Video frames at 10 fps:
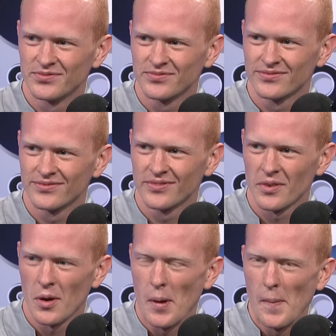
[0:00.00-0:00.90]
life?
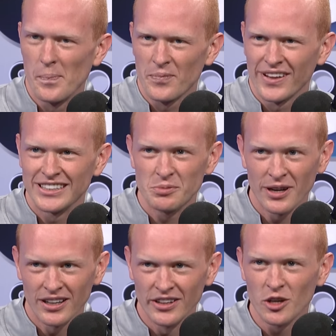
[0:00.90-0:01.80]
It's
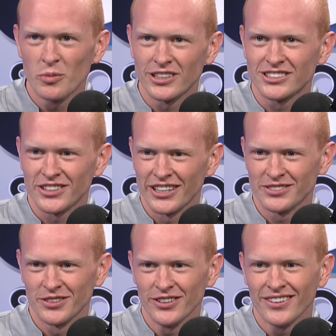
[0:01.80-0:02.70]
been a little bit
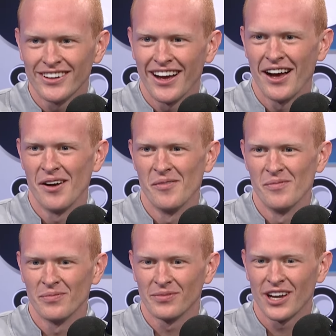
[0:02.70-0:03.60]
stressful
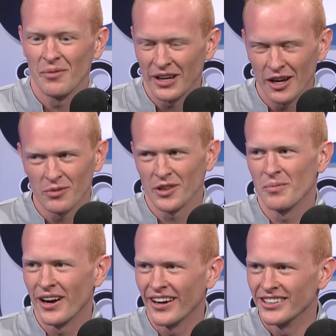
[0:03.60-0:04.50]
um, coming up to the
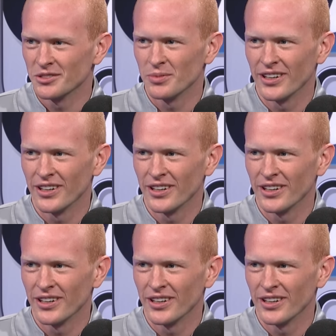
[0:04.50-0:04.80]
marriage, but